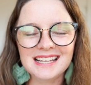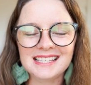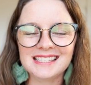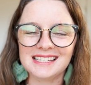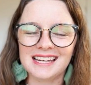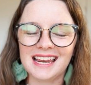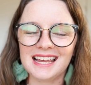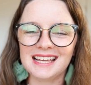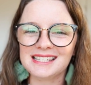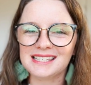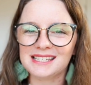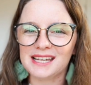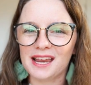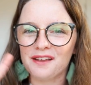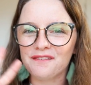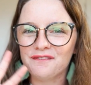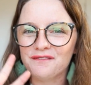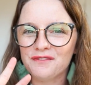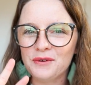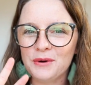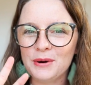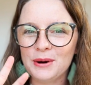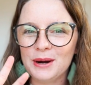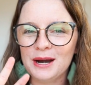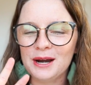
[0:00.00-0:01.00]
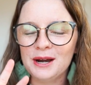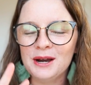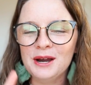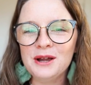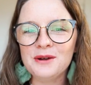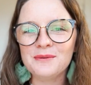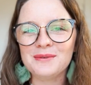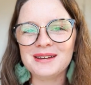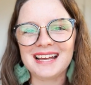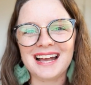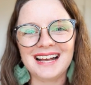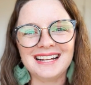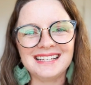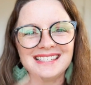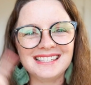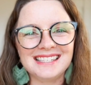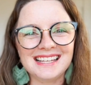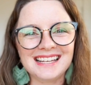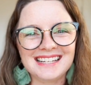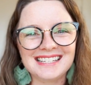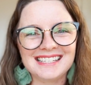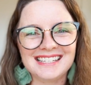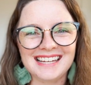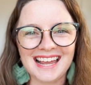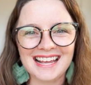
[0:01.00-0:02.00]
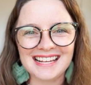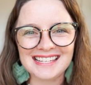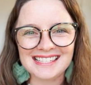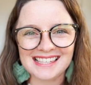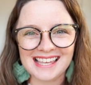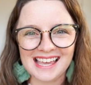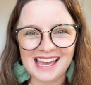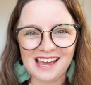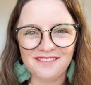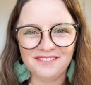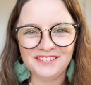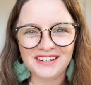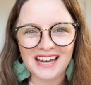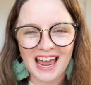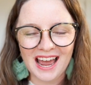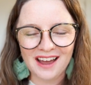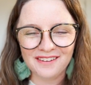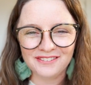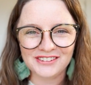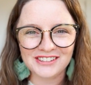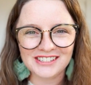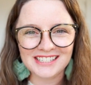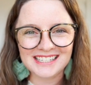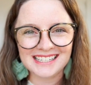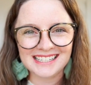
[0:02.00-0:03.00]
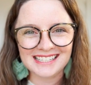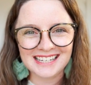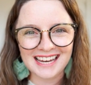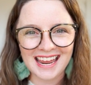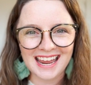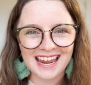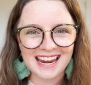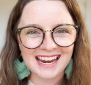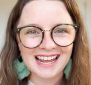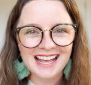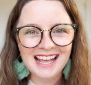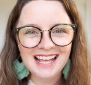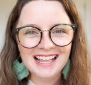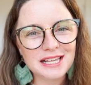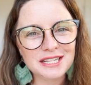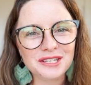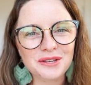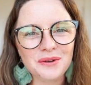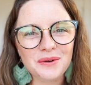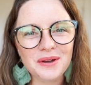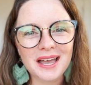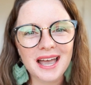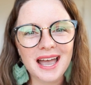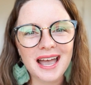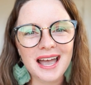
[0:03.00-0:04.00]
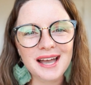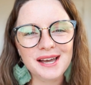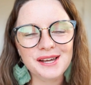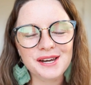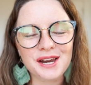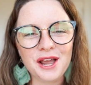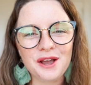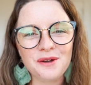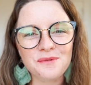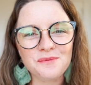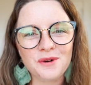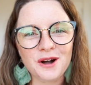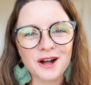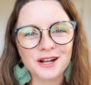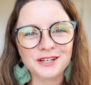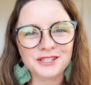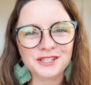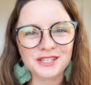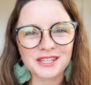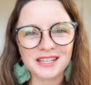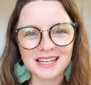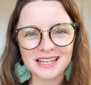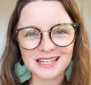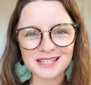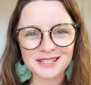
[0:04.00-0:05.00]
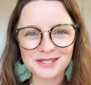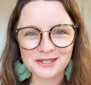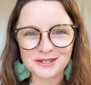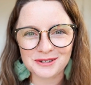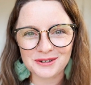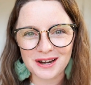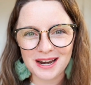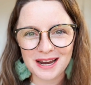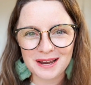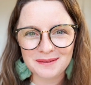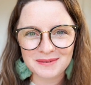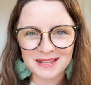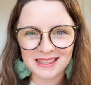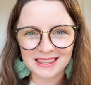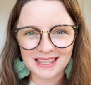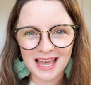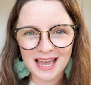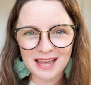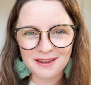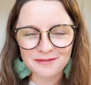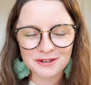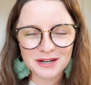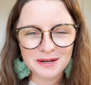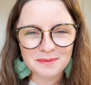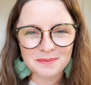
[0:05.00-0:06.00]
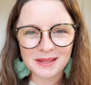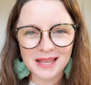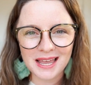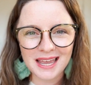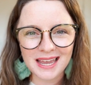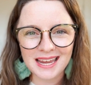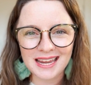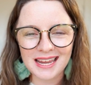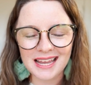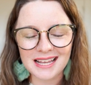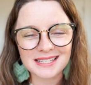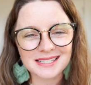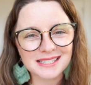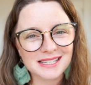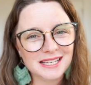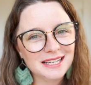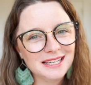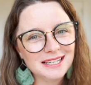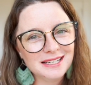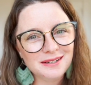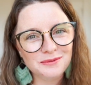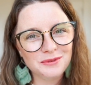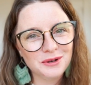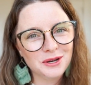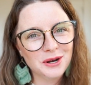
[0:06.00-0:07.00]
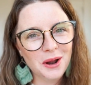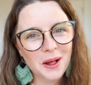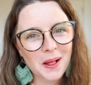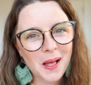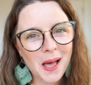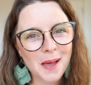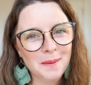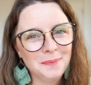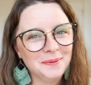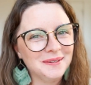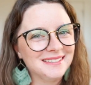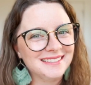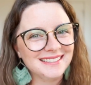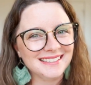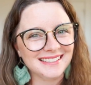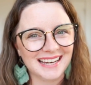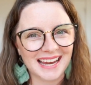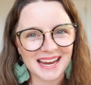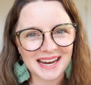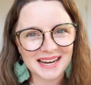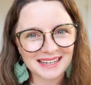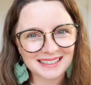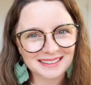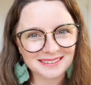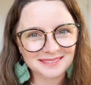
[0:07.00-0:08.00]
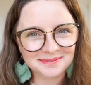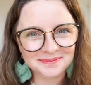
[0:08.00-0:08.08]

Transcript: Today is day four. We got six days left after today. Let's go ahead and watch the Instagram live replay and see what all happened today.